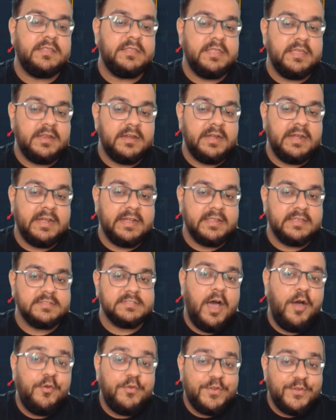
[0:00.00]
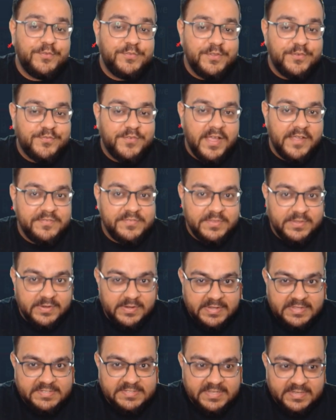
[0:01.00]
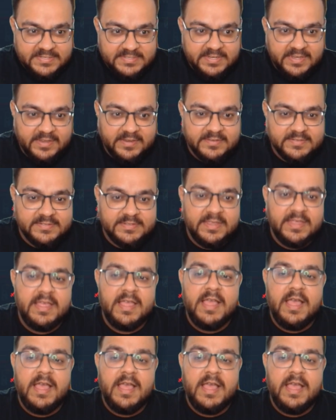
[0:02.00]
There it is. Out of the 536, guys.